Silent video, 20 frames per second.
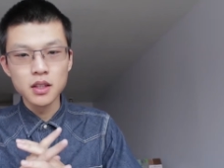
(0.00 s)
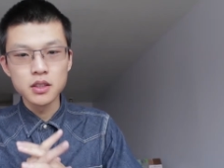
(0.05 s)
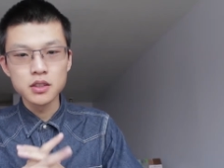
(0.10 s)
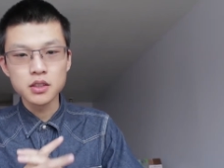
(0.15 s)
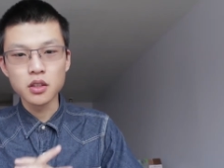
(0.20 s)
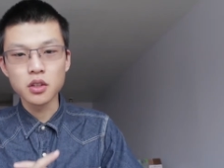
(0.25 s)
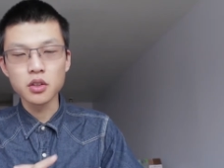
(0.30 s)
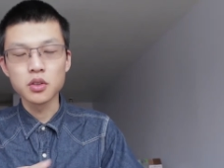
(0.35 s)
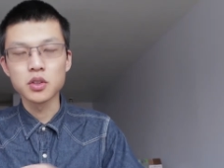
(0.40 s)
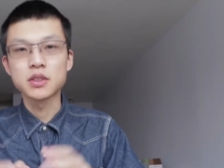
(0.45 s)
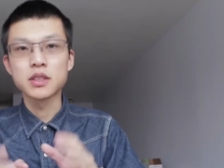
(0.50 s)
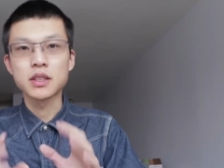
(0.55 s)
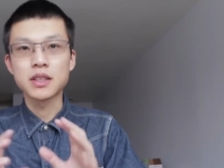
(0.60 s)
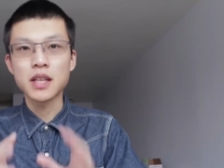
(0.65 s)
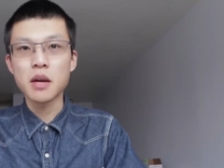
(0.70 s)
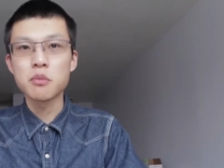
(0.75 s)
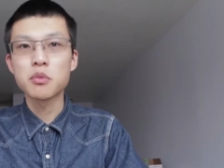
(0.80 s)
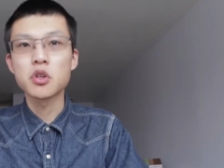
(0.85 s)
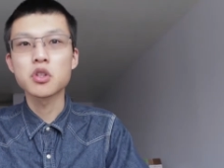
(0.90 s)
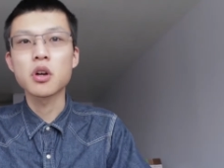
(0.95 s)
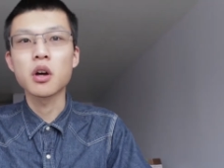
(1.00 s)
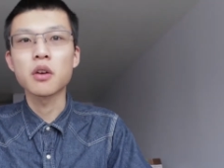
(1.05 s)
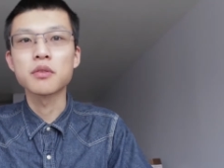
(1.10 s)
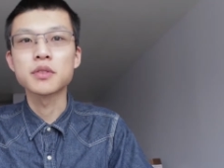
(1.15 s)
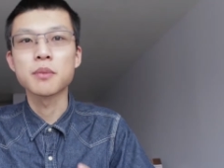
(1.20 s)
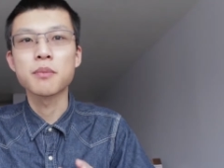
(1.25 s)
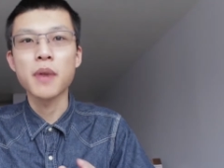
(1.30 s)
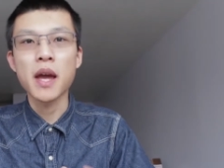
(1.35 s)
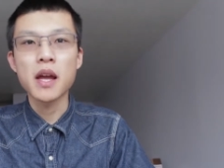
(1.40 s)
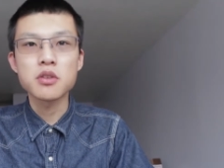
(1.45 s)
So the temperature of
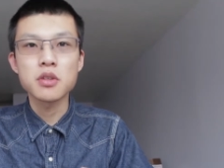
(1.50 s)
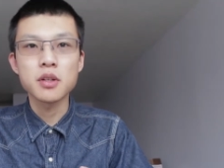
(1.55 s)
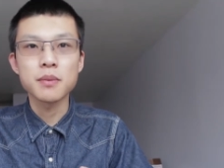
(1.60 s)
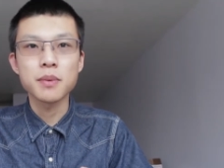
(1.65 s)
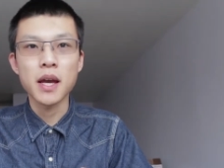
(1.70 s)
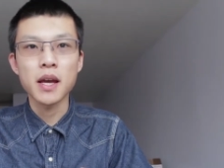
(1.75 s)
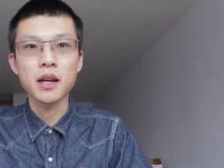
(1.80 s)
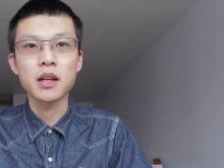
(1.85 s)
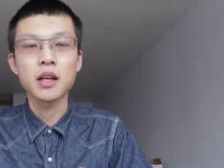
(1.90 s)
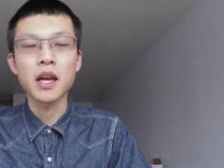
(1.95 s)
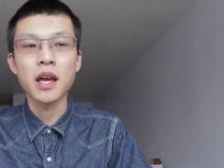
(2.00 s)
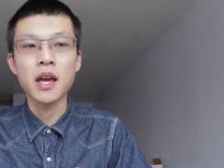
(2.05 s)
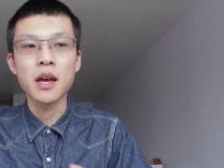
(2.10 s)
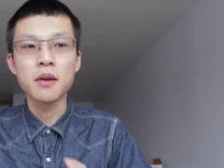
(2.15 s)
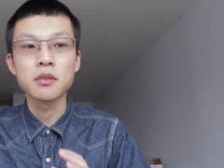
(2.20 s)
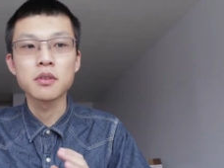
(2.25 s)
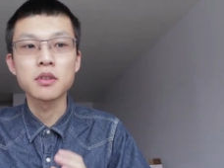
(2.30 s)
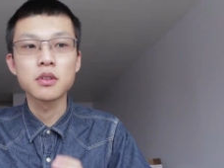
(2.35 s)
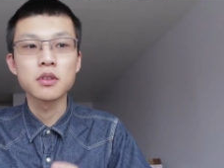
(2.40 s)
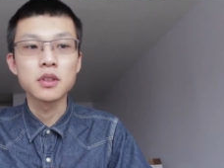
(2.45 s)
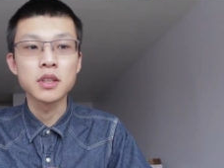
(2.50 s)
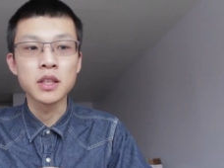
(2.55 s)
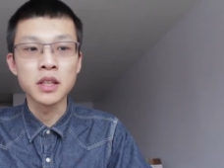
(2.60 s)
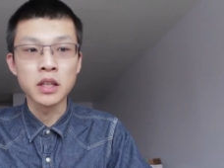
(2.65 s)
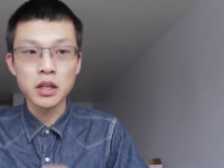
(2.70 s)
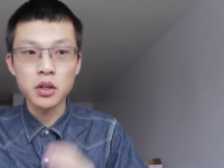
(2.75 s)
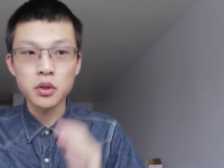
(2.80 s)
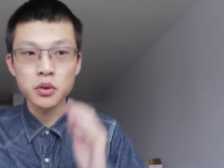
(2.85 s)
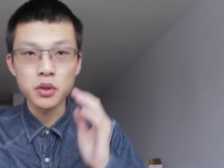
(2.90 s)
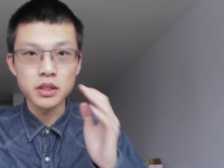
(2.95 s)
the battery pack can
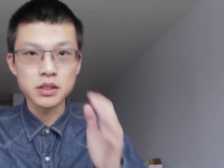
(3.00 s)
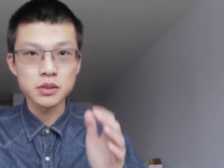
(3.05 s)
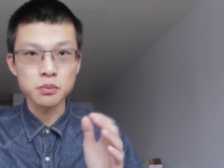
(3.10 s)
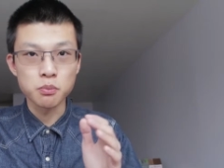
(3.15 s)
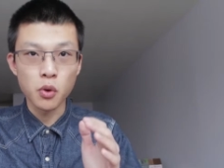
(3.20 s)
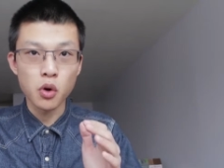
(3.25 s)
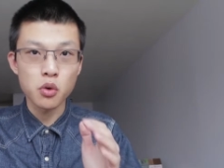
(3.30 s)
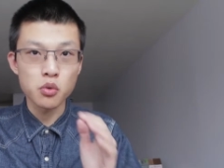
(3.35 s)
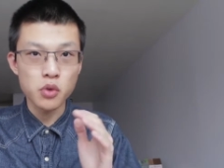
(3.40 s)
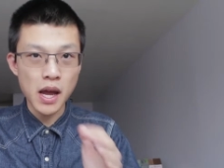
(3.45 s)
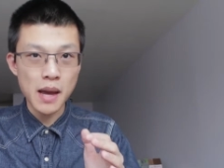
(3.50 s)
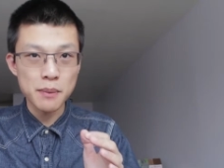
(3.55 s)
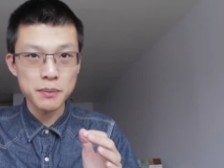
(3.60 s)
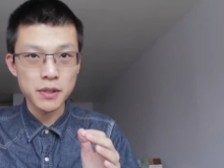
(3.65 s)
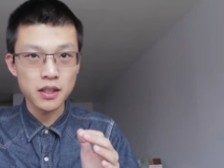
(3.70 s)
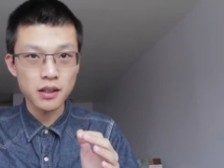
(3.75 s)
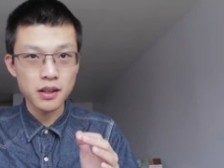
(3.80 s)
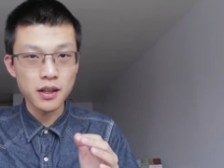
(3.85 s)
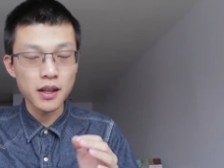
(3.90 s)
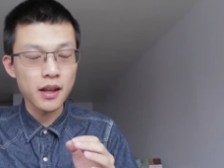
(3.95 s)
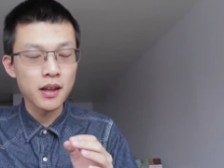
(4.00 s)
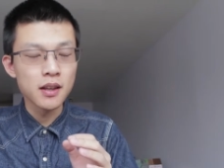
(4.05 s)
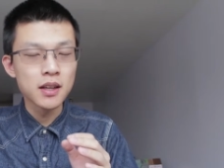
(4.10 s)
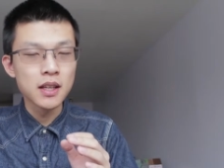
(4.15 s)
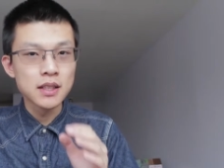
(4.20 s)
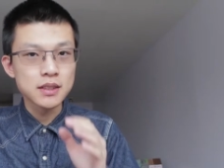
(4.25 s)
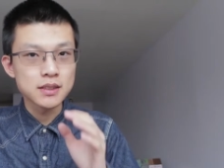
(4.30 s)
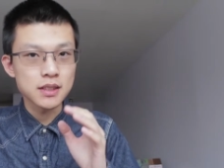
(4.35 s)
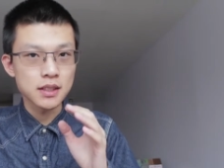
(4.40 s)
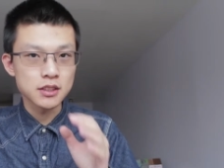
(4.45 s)
increase more rapidly
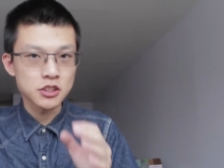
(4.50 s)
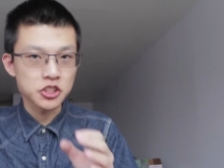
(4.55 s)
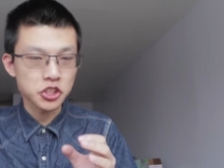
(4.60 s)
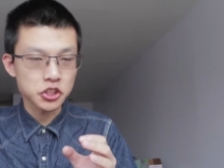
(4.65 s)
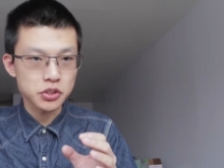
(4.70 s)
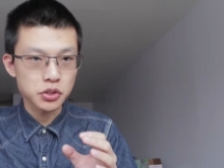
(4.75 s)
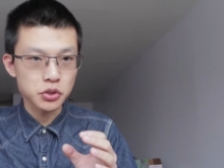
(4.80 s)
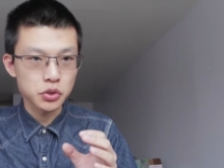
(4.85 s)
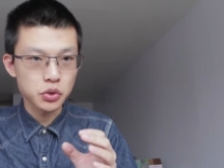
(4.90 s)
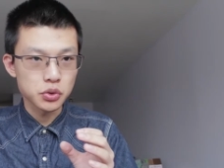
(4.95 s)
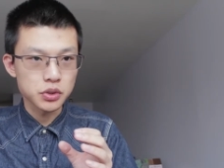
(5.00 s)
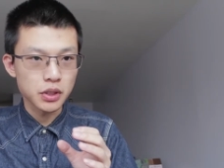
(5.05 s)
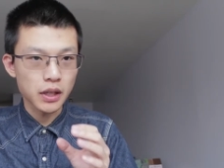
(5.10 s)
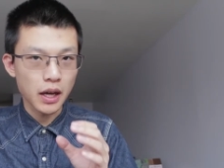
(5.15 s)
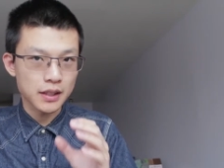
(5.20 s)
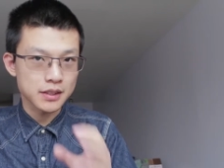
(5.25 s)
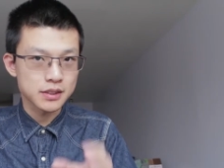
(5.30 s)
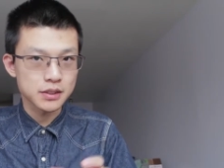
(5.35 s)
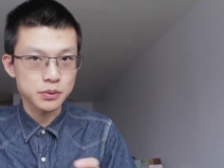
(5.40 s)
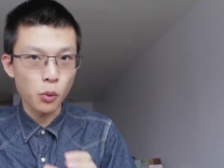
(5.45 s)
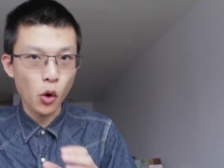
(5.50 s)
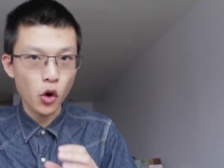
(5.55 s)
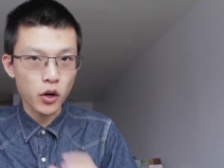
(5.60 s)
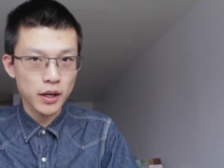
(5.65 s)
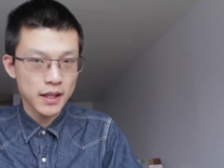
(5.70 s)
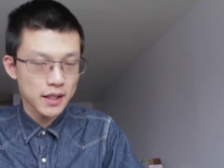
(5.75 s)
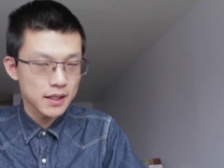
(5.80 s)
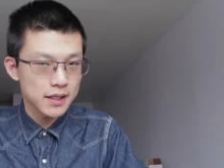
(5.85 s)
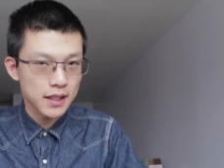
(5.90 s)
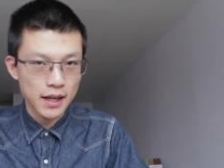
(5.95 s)
than just using a small
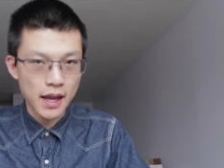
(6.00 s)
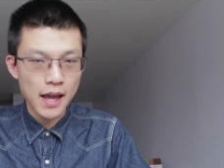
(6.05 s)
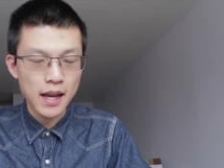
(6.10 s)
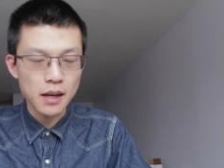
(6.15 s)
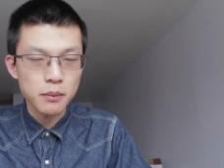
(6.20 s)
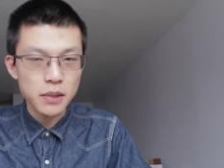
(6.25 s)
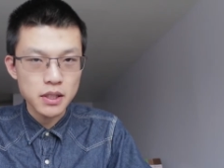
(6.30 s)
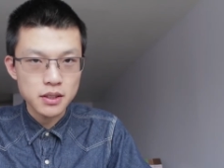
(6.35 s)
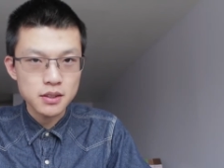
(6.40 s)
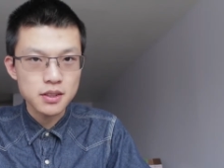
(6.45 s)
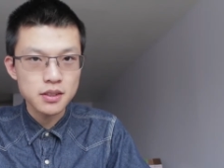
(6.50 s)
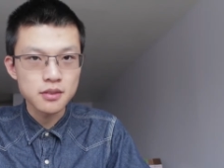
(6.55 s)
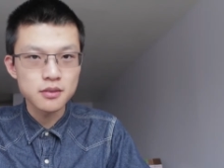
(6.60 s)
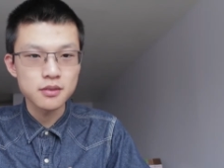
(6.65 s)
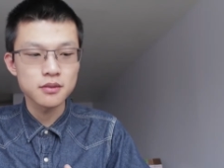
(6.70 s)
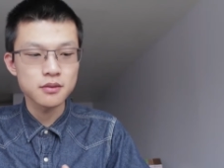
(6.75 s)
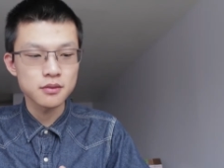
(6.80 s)
heating element.